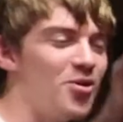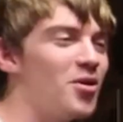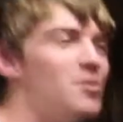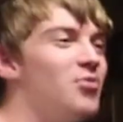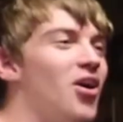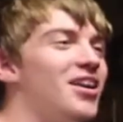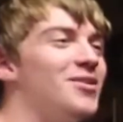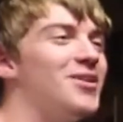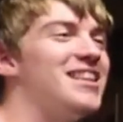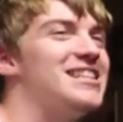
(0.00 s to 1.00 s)
know where you belong?
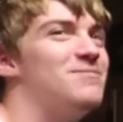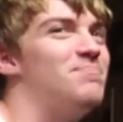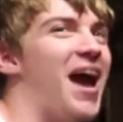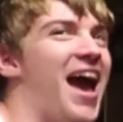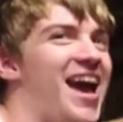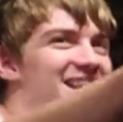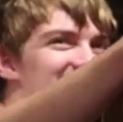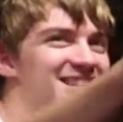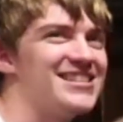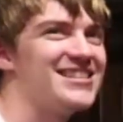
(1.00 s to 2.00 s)
In one of these
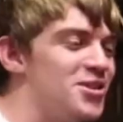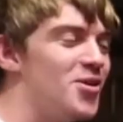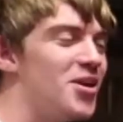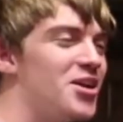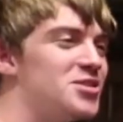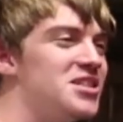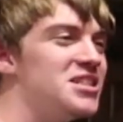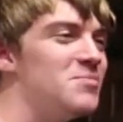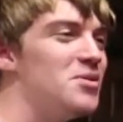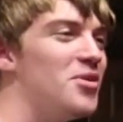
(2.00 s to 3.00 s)
bags. You know what else
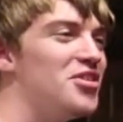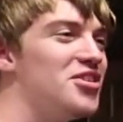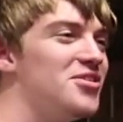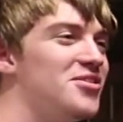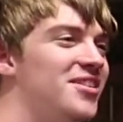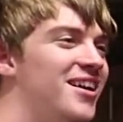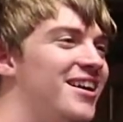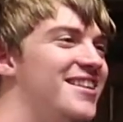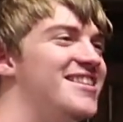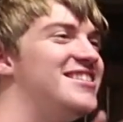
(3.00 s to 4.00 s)
needs to be with you?
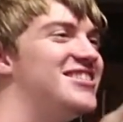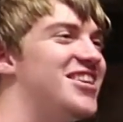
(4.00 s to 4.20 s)
This